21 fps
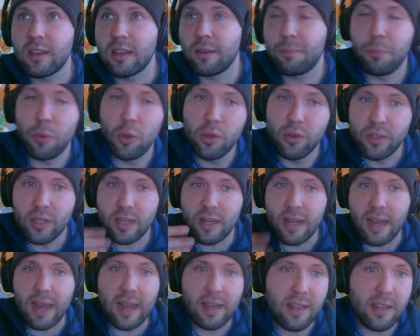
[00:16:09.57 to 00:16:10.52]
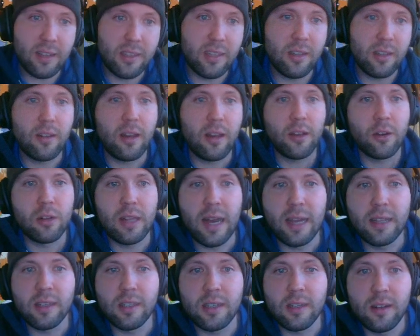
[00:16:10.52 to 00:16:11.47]
It bolds it, highlights it,
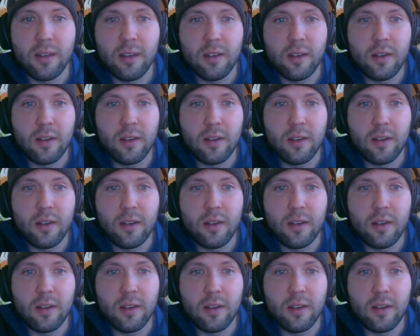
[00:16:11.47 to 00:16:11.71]
underlines it.